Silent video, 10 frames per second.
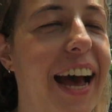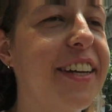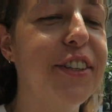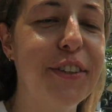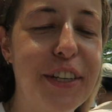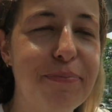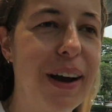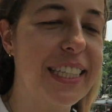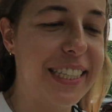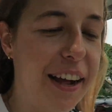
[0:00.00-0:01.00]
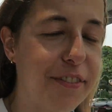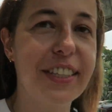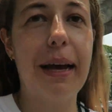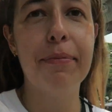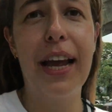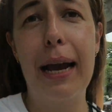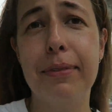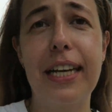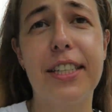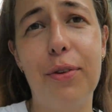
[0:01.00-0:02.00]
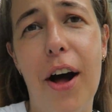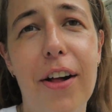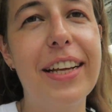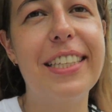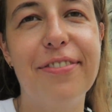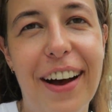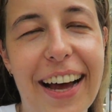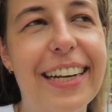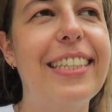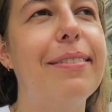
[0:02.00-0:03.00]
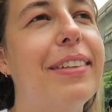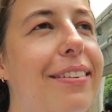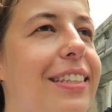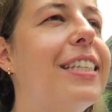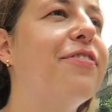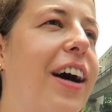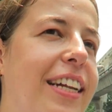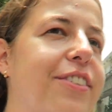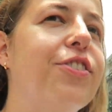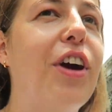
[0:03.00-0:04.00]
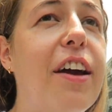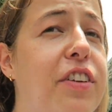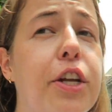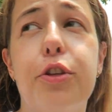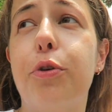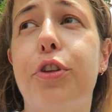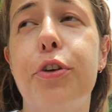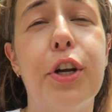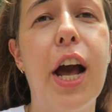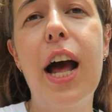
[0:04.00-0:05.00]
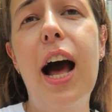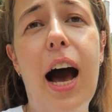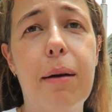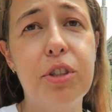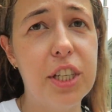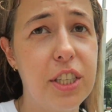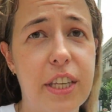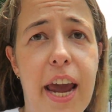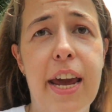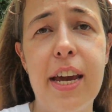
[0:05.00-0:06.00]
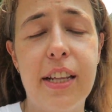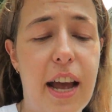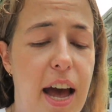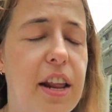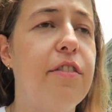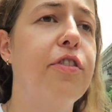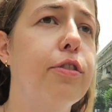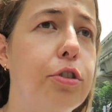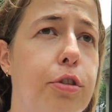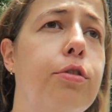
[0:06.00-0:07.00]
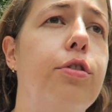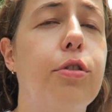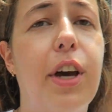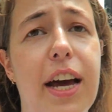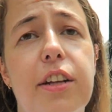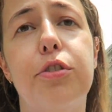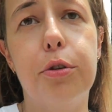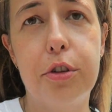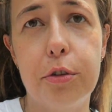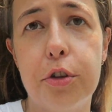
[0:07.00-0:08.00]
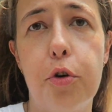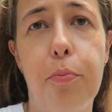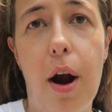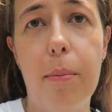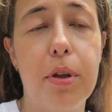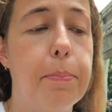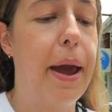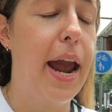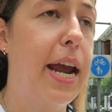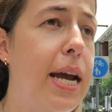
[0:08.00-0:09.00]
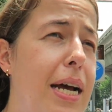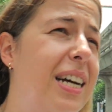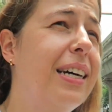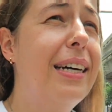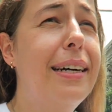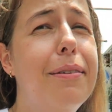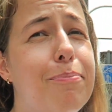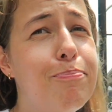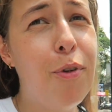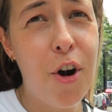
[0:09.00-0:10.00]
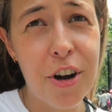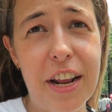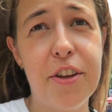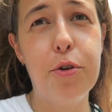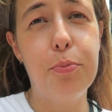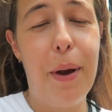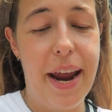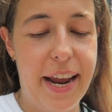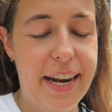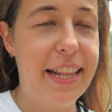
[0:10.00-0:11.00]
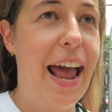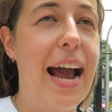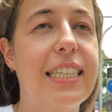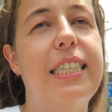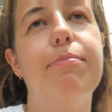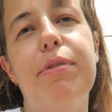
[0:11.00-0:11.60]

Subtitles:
I do it myself sometimes as well. It's fun. Sometimes it's fun to drive in a tuk-tuk. I'm just saying that if you choose to get a tuk-tuk, you'll probably pay more than you would pay in a taxi.